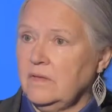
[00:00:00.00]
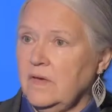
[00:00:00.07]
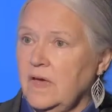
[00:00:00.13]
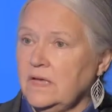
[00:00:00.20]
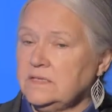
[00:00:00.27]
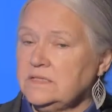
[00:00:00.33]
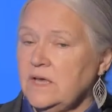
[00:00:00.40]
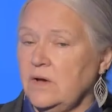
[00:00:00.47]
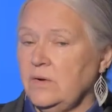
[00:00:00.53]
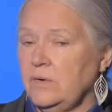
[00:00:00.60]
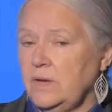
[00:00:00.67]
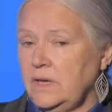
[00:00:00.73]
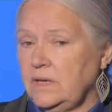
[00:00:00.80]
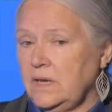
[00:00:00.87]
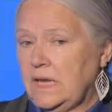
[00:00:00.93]
And so
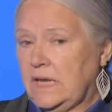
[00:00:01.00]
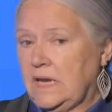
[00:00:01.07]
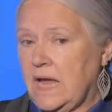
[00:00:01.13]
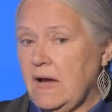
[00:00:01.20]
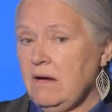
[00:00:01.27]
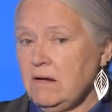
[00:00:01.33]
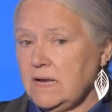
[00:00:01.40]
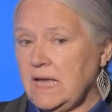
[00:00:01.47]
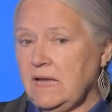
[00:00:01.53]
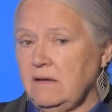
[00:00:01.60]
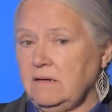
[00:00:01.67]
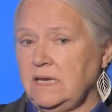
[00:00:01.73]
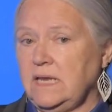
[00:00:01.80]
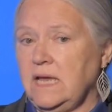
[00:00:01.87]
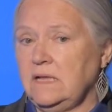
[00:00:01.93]
in our
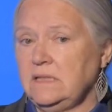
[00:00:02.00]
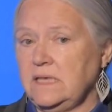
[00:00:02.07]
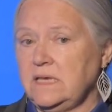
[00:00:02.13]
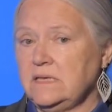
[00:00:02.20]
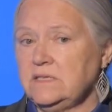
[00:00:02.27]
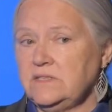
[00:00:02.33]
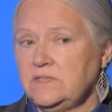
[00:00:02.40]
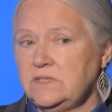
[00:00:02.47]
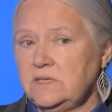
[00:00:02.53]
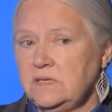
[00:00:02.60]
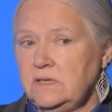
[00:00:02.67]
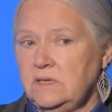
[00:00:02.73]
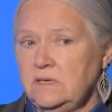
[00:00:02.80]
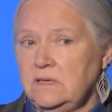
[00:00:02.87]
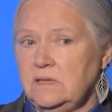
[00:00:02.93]
county, at least,
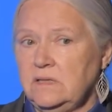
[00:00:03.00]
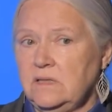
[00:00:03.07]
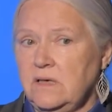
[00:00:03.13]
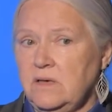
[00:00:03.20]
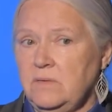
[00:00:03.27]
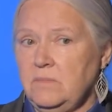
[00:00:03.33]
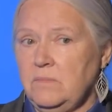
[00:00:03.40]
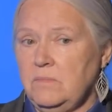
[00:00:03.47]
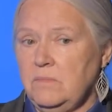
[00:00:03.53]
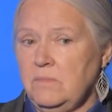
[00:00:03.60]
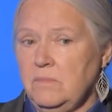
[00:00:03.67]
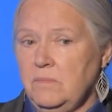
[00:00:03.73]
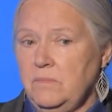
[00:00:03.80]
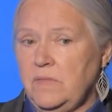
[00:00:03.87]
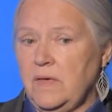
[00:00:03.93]
the
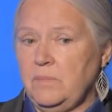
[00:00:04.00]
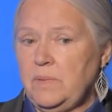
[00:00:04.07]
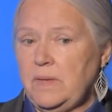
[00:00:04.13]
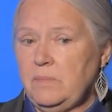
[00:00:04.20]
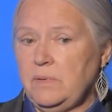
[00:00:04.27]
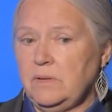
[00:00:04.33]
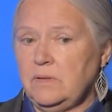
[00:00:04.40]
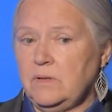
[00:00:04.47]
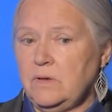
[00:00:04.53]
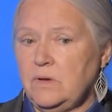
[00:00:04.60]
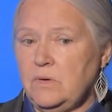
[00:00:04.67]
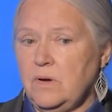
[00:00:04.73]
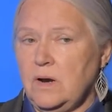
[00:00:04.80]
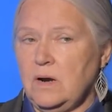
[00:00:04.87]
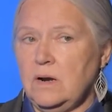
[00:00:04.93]
people
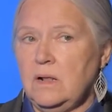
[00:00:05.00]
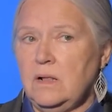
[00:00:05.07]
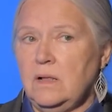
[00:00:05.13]
who are